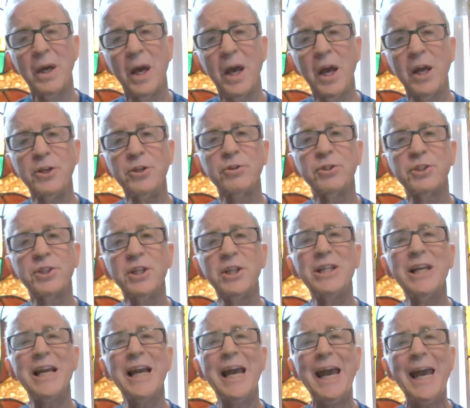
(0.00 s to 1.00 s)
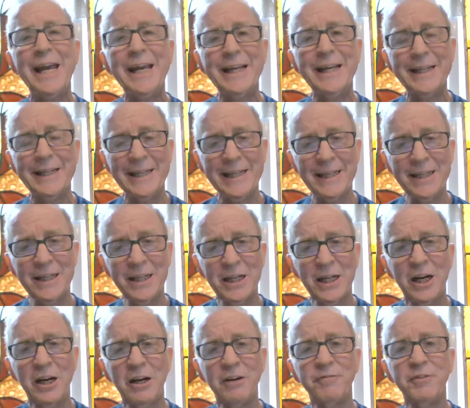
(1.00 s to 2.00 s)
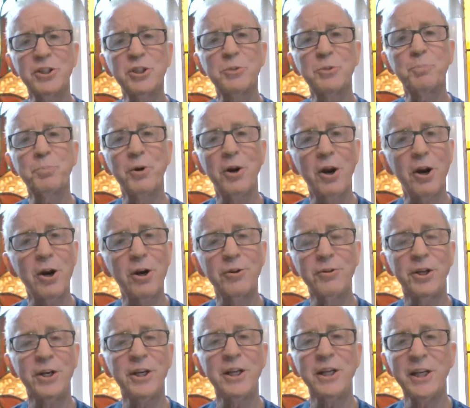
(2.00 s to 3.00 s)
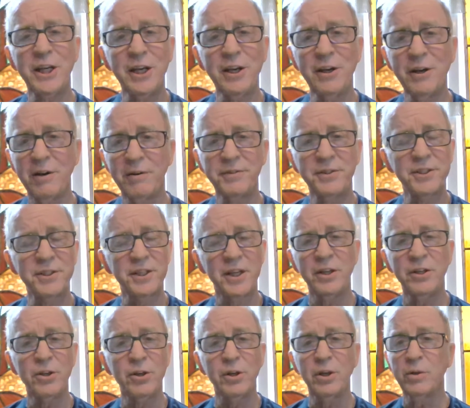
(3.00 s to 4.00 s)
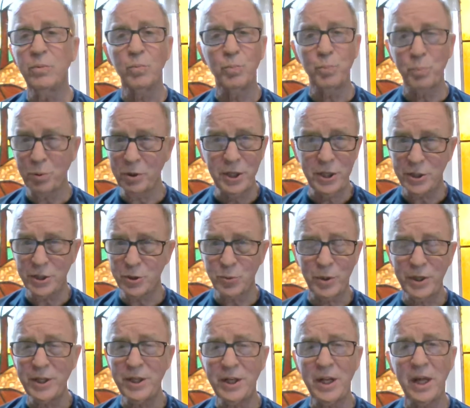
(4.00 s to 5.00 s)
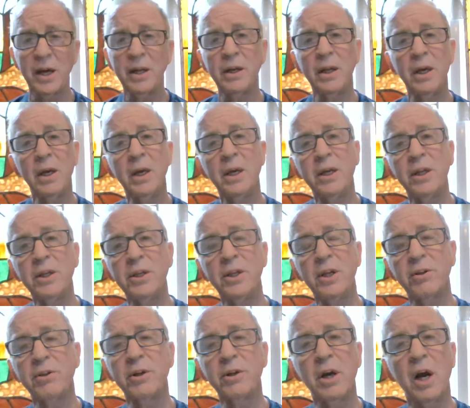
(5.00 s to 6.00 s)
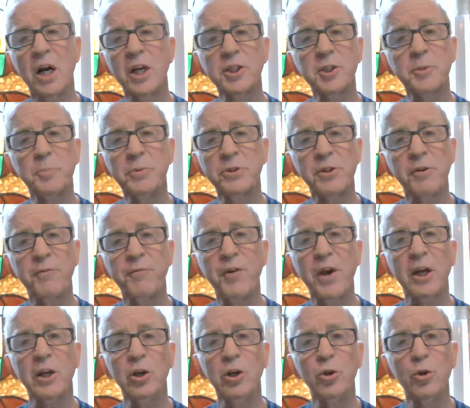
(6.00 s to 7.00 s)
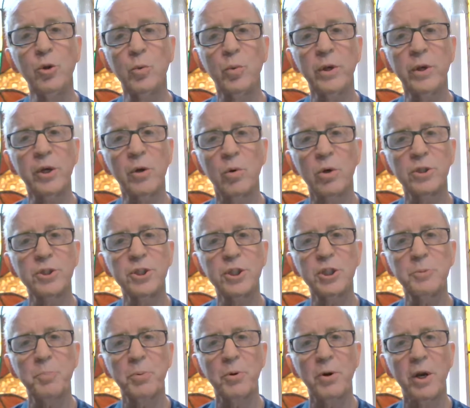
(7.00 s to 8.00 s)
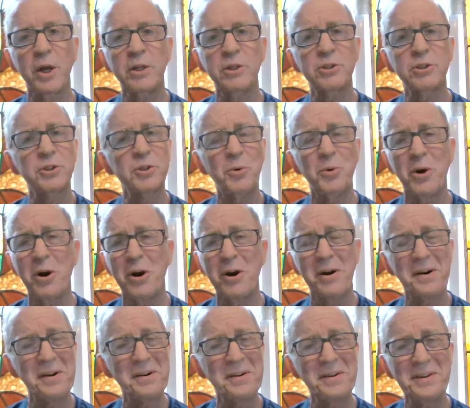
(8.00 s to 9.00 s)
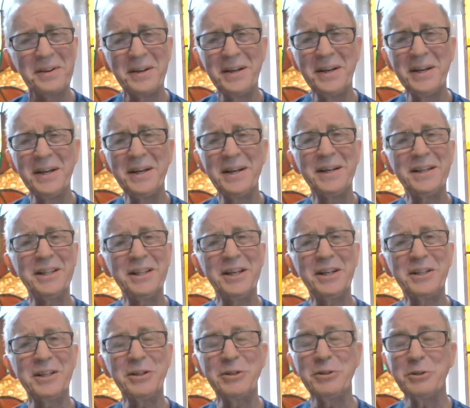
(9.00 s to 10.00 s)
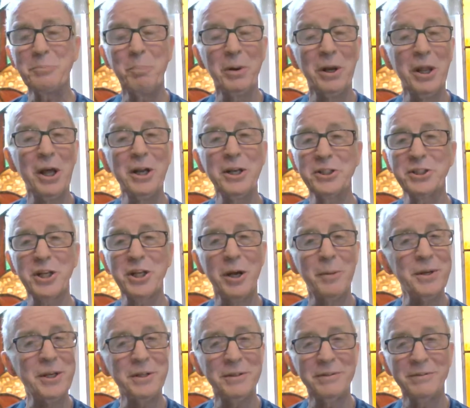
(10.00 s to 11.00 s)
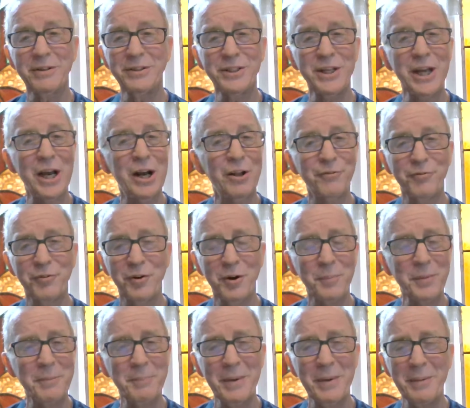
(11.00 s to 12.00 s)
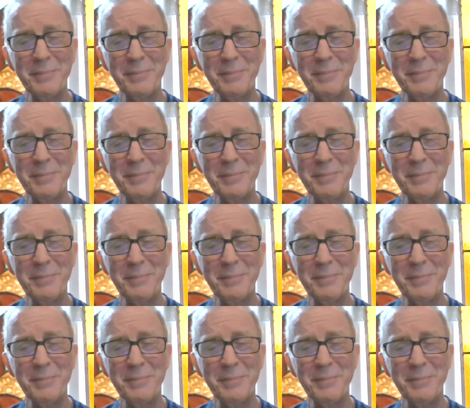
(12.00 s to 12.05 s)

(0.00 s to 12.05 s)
And you see the agony of this prayer that he gives. And you can please read that in the other Gospels. In fact, Luke records he's praying so hard that the blood is coming down from him.